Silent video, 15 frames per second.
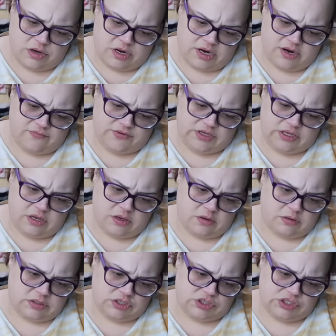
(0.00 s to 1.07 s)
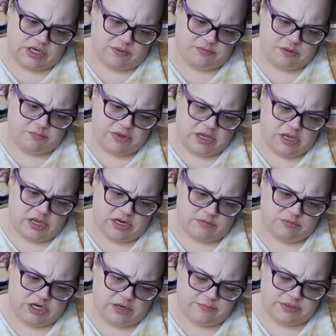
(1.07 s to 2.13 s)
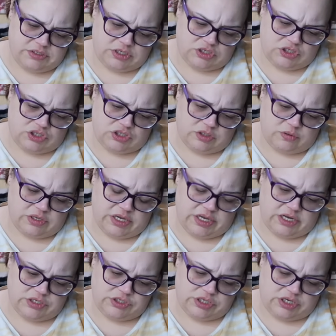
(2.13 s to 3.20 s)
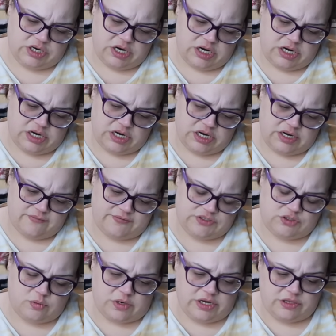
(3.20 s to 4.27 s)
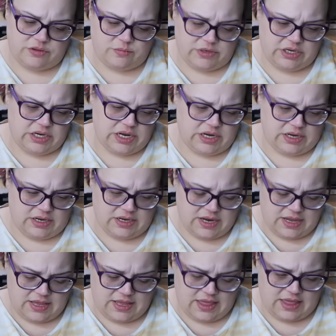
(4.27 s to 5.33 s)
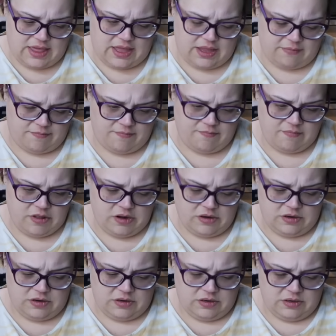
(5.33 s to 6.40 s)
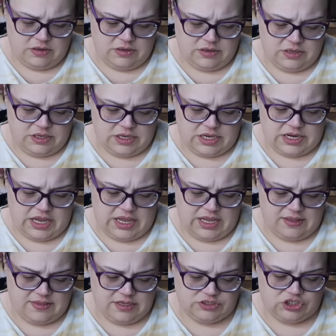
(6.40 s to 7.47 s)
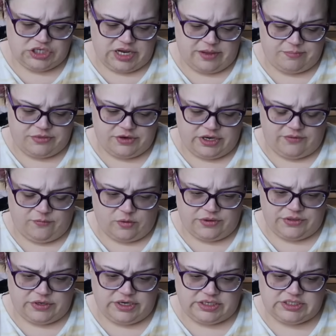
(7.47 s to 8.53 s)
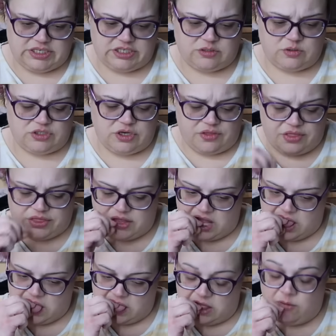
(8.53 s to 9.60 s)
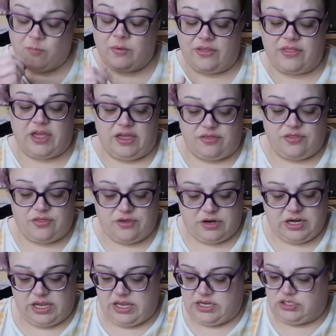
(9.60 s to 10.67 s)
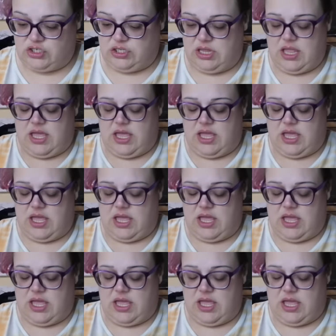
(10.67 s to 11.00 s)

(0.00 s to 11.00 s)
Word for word: Curved yoke to shape the bottom, Dart positions to enhance your curves, $23.99. Enhance and shape, 34 36 with a 30 inch